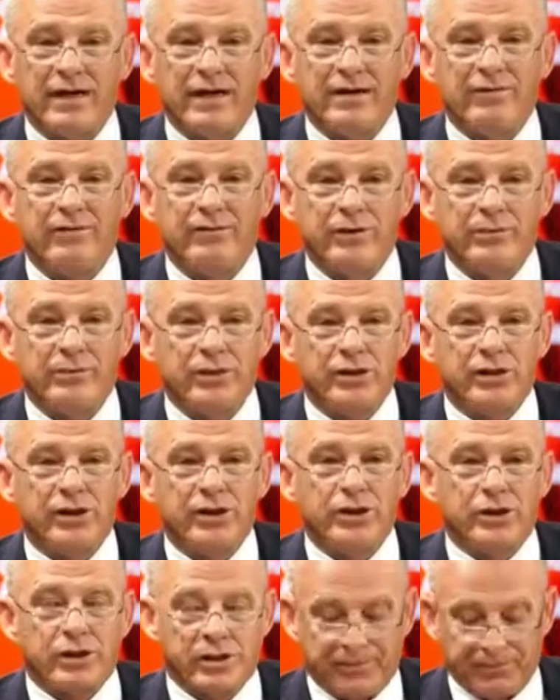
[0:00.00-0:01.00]
a firm
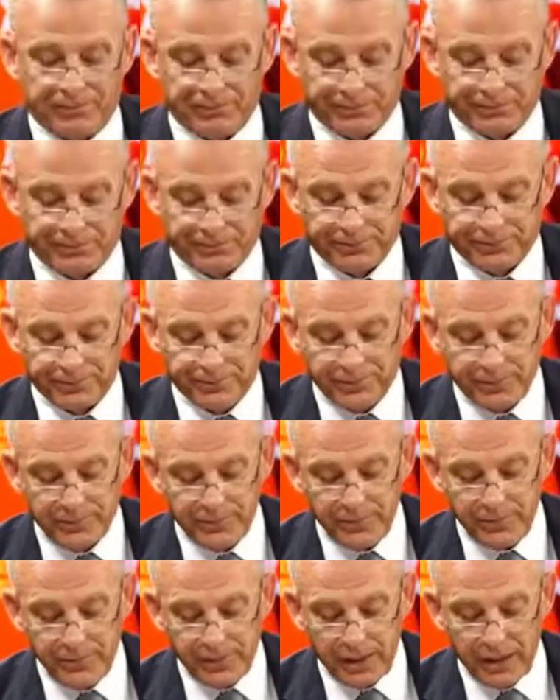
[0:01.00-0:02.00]
decision
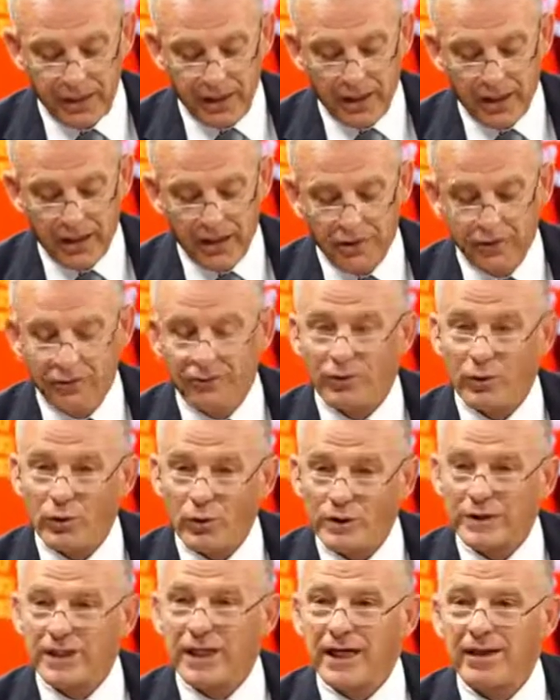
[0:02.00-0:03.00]
to
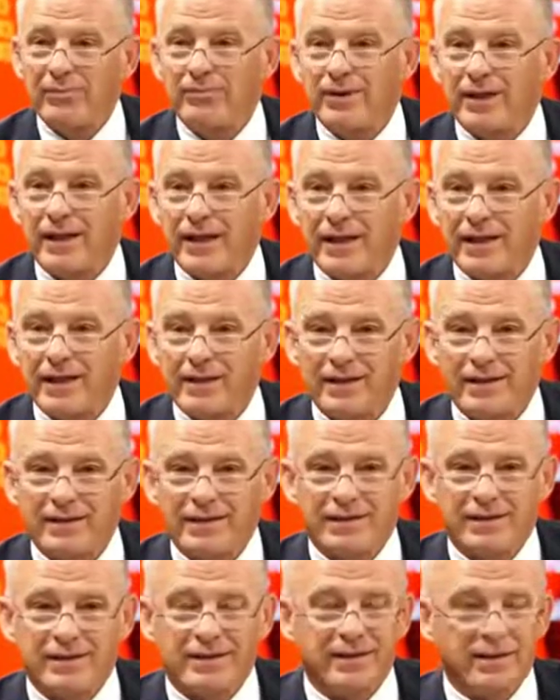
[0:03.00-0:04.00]
force the NPA
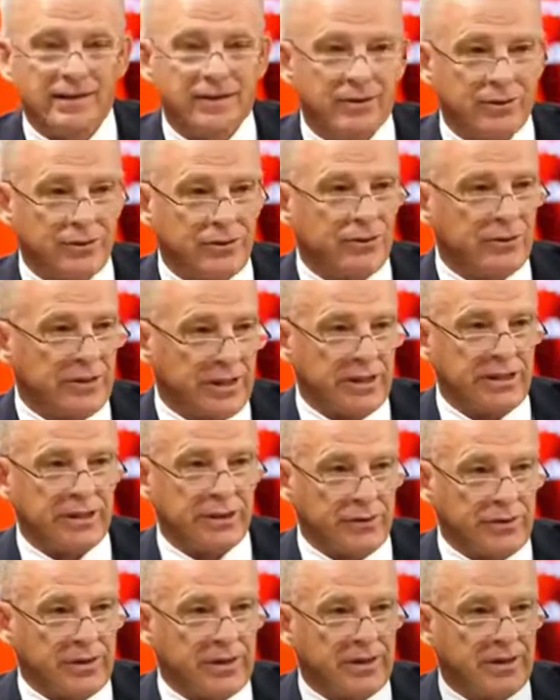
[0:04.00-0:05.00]
to do their
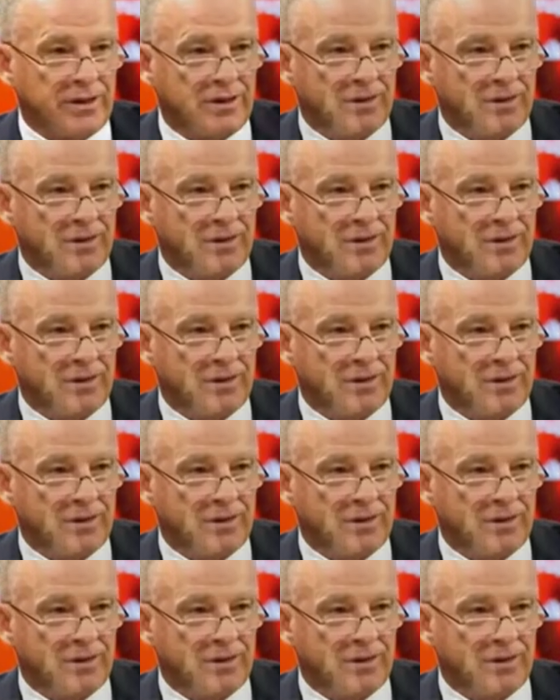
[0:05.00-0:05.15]
duty.